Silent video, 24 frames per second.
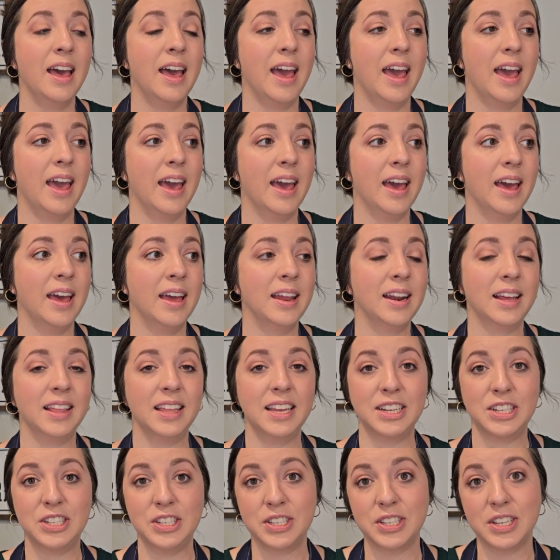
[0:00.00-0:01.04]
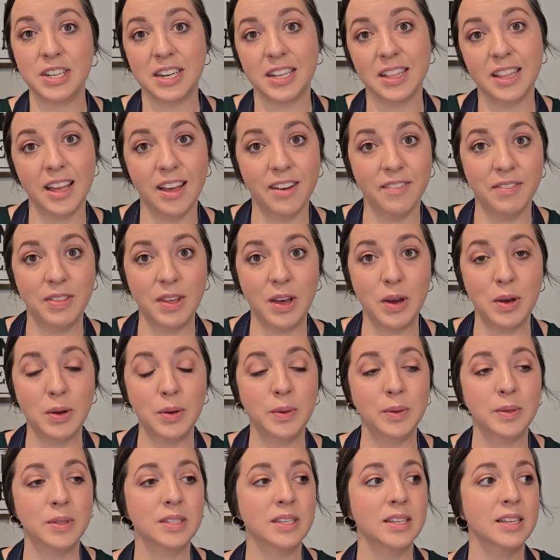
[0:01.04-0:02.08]
and I think she's gonna love
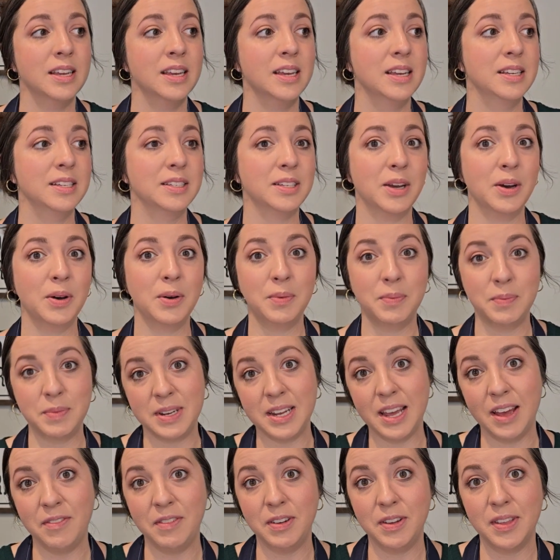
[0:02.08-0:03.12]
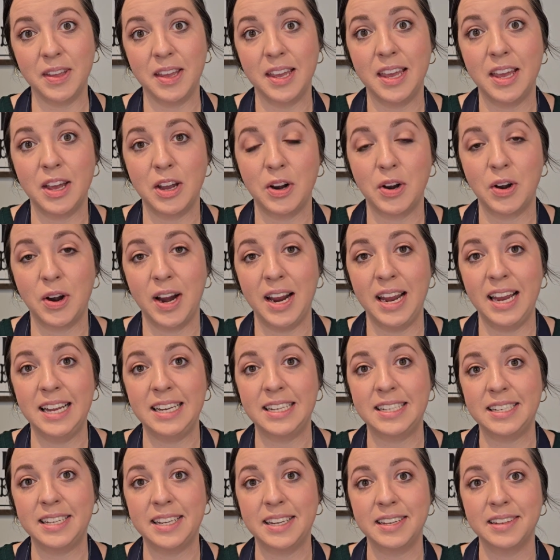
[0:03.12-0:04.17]
those. So definitely
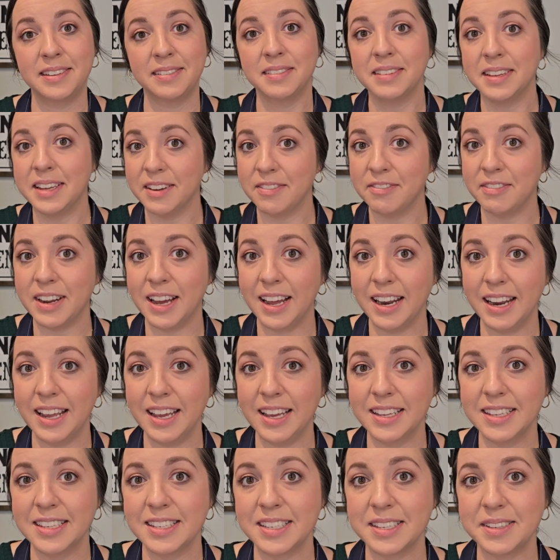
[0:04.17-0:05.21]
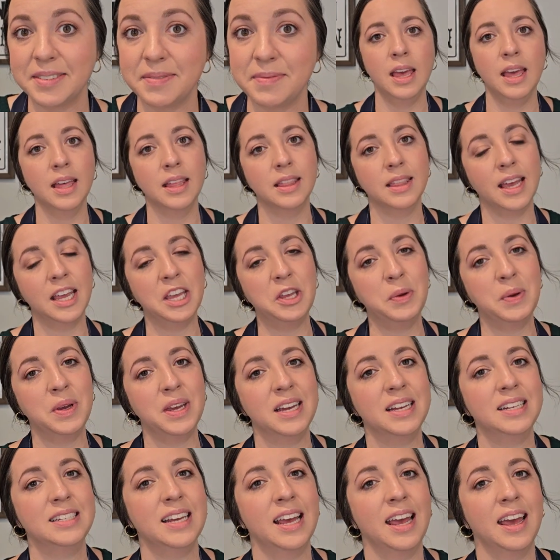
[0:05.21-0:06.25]
great gift ideas. Thank you
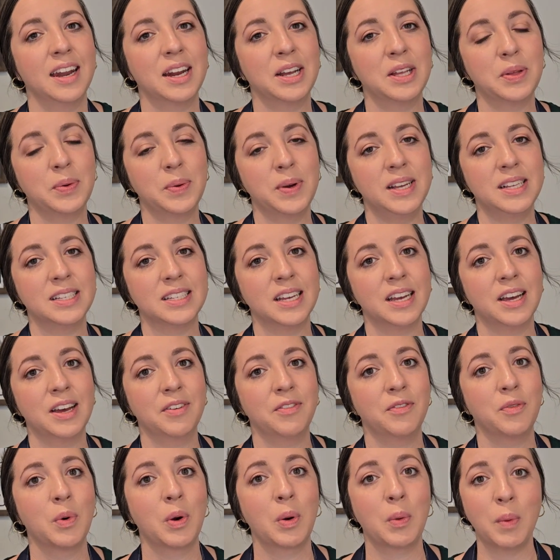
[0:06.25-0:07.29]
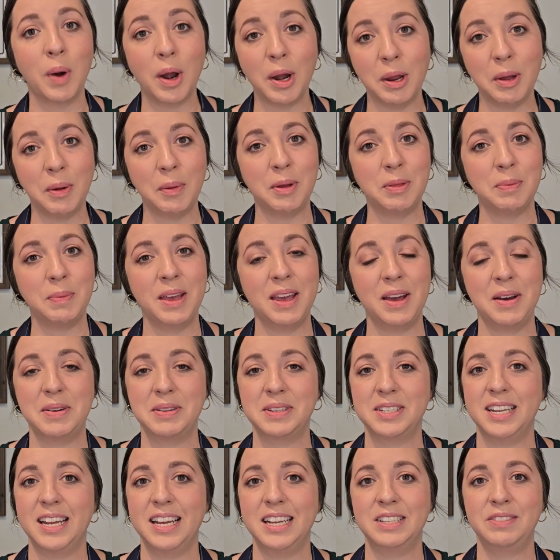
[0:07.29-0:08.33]
again to Ana Luisa for working with me on
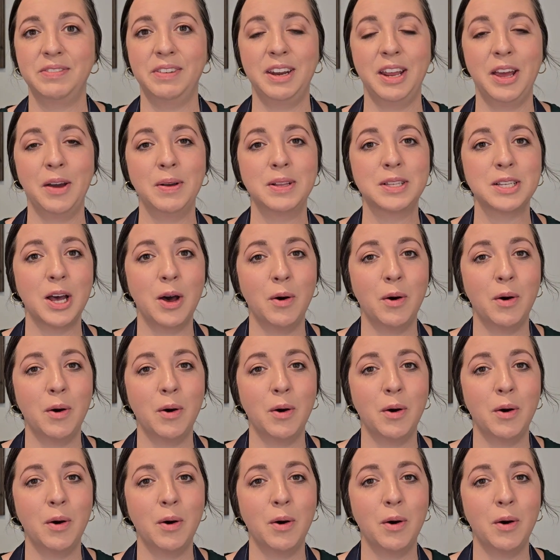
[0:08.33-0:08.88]
today's video. It's